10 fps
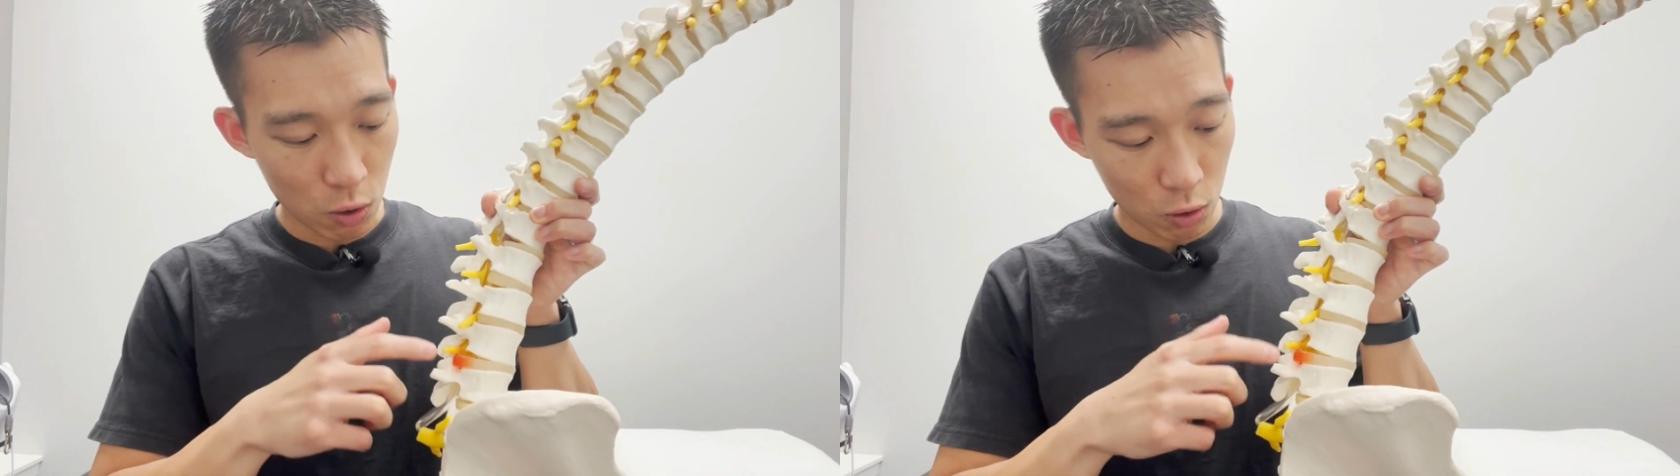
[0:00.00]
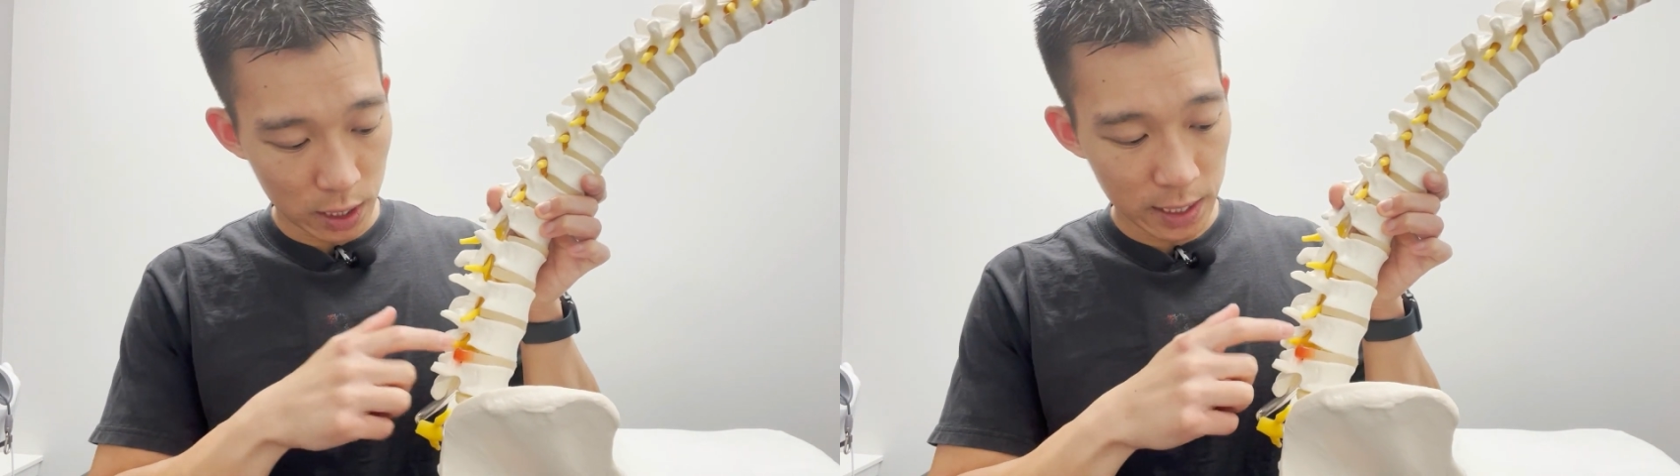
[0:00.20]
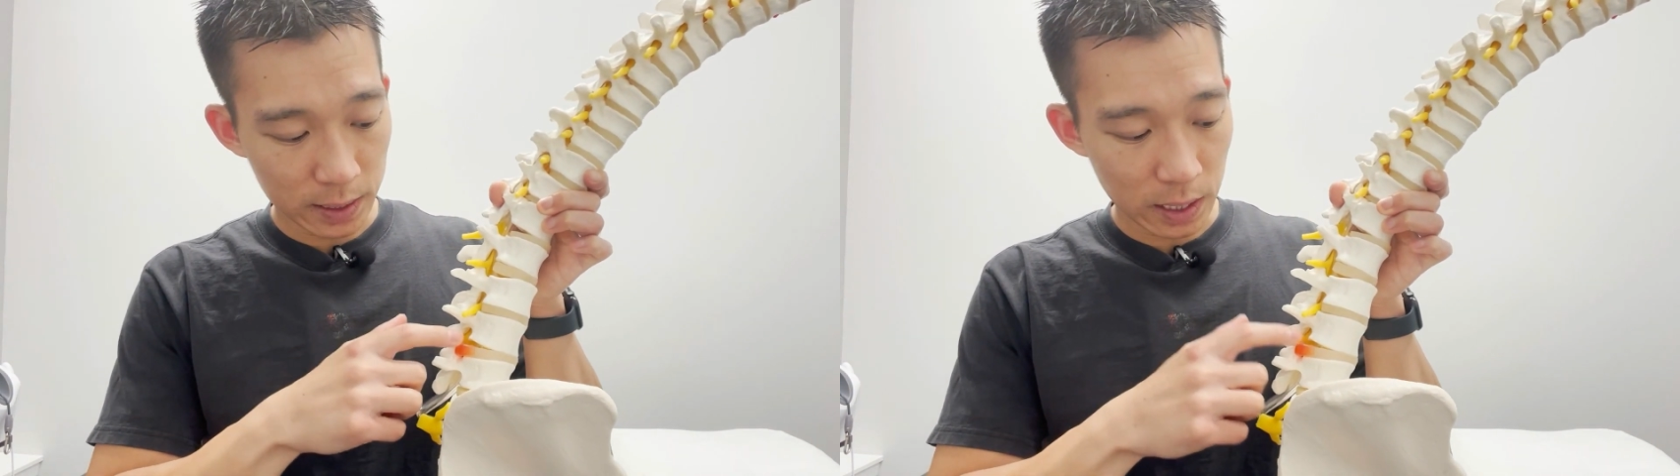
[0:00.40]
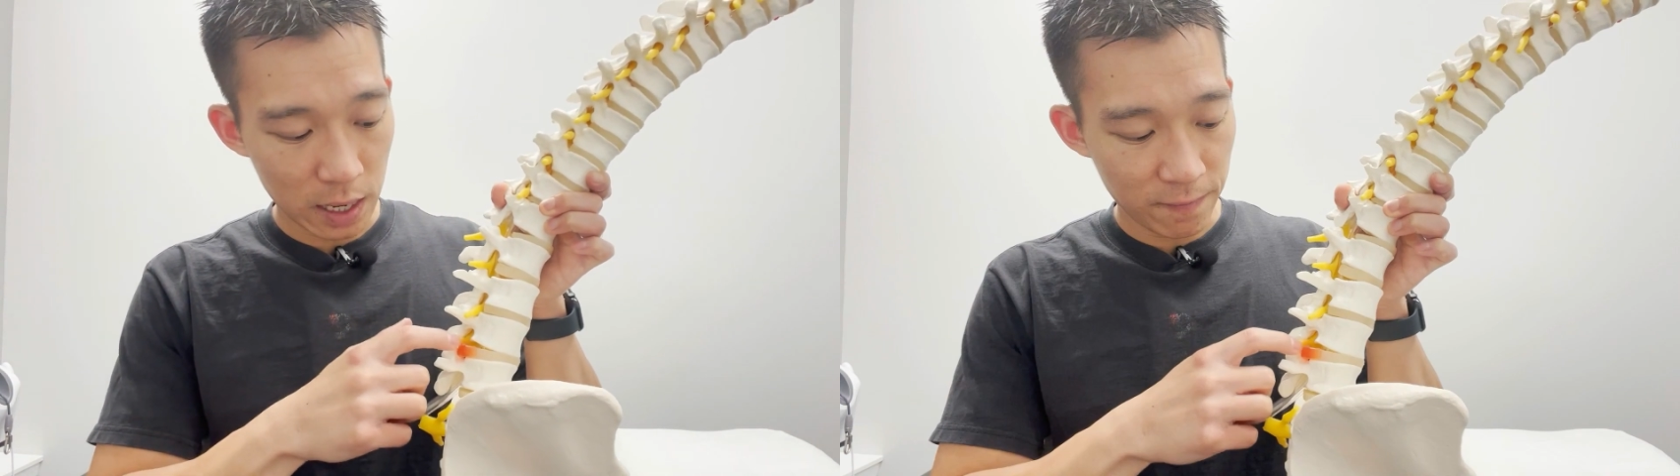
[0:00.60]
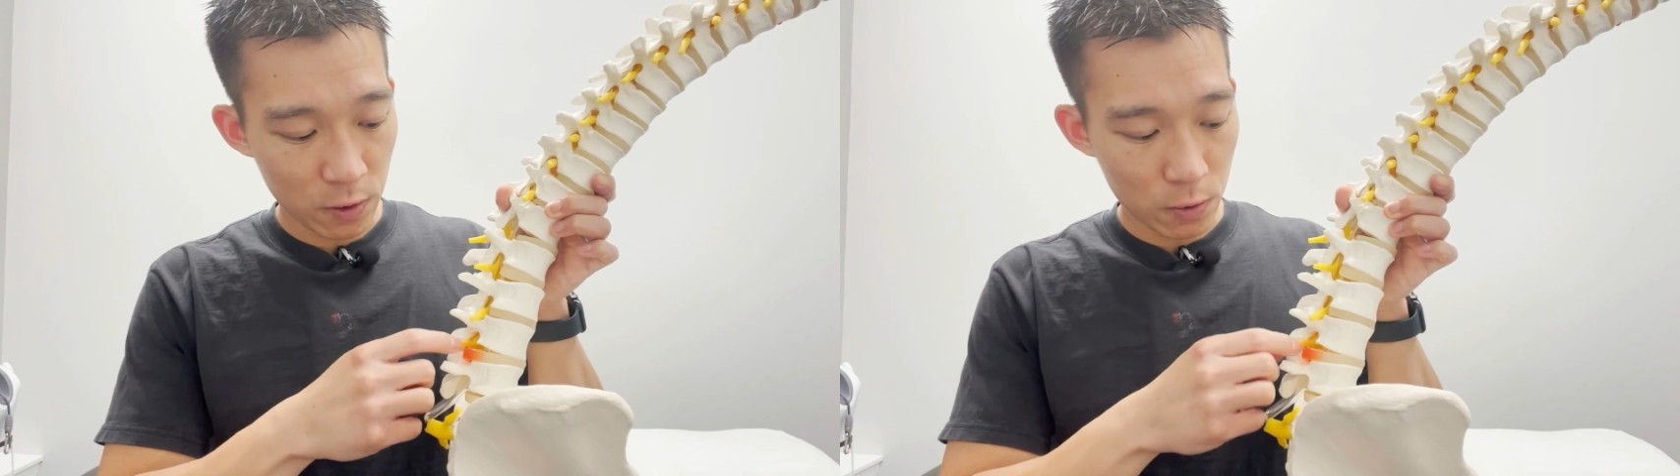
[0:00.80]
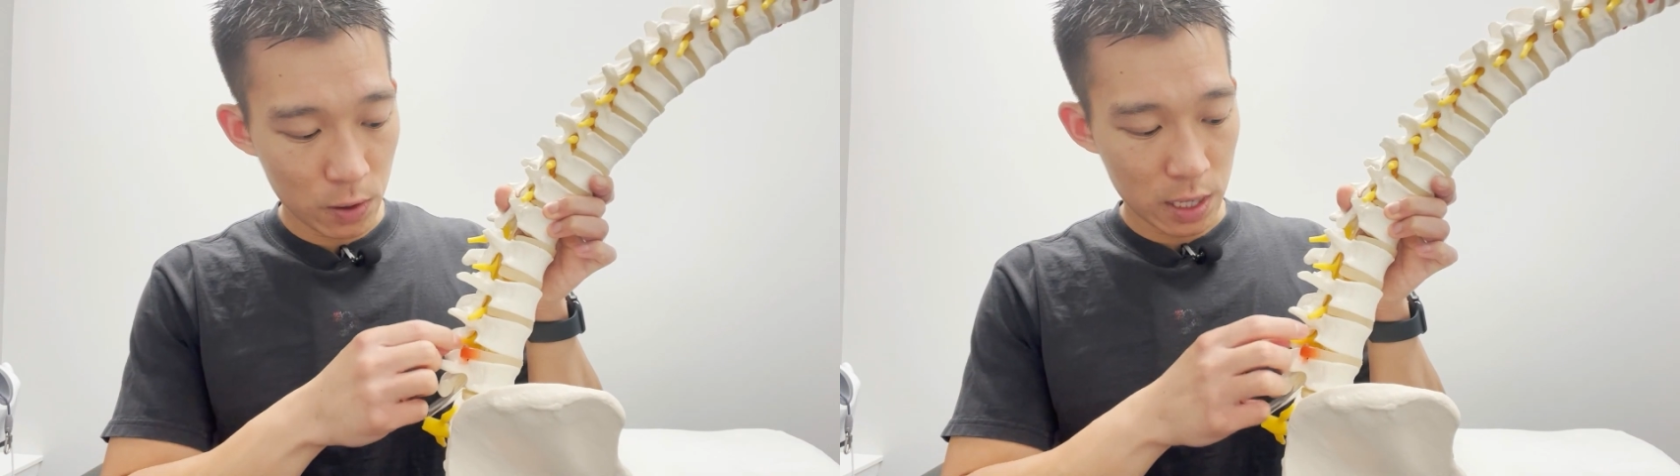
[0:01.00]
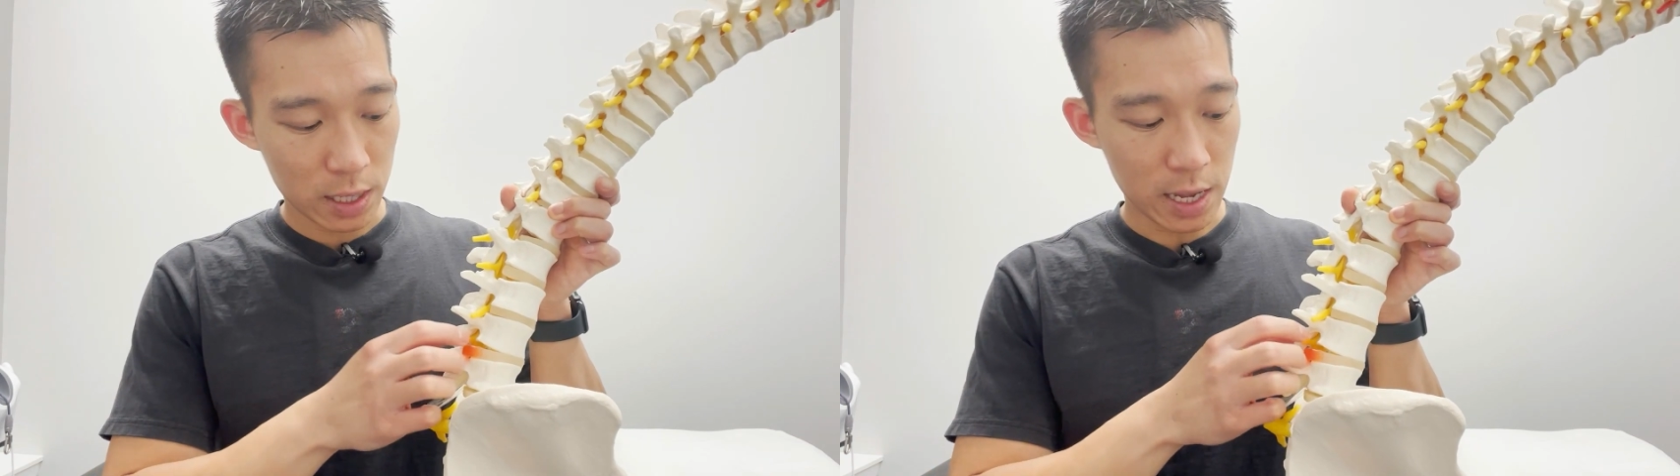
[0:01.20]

or this level,